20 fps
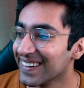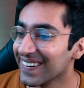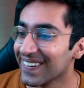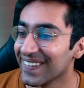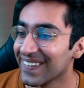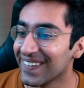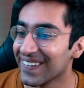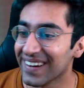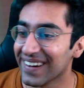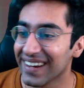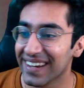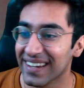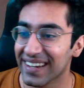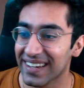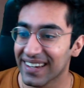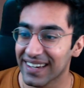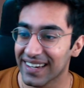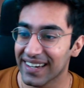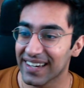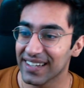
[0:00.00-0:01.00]

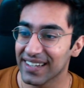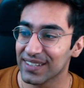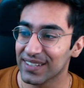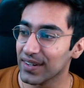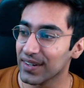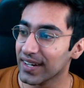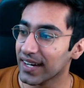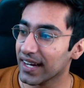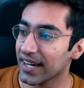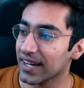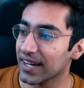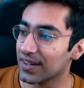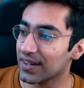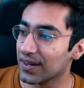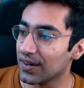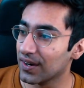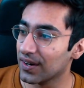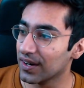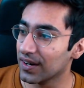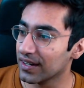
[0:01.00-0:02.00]
Okay, he's gonna get
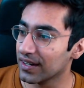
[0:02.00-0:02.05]
caught.